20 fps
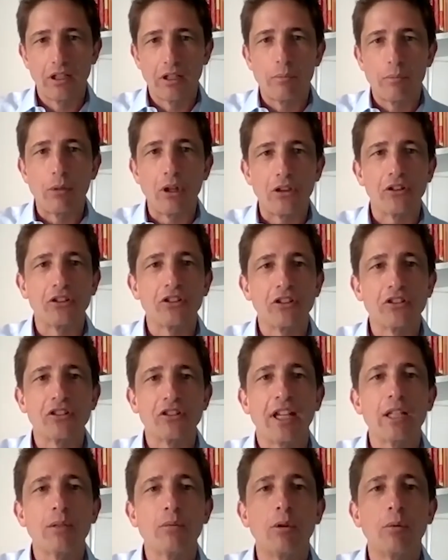But the
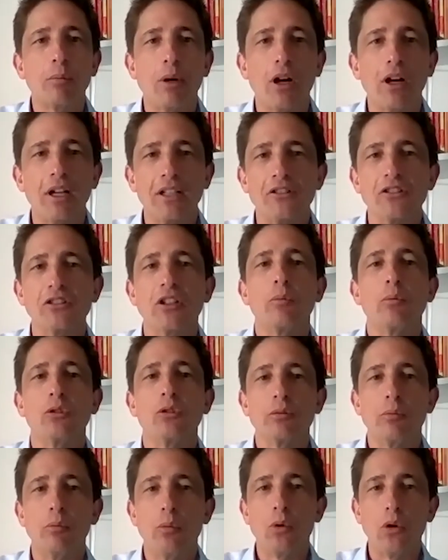sustainable part is so
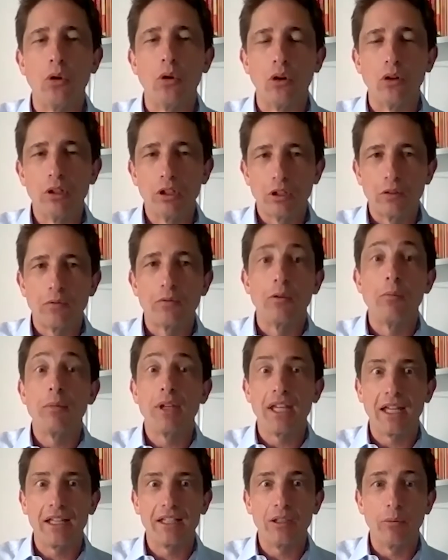much more, for
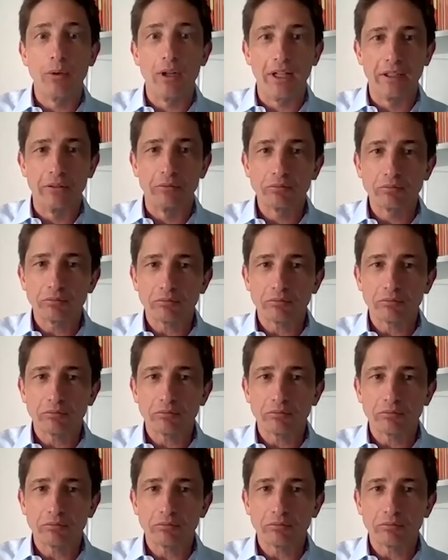me anyway.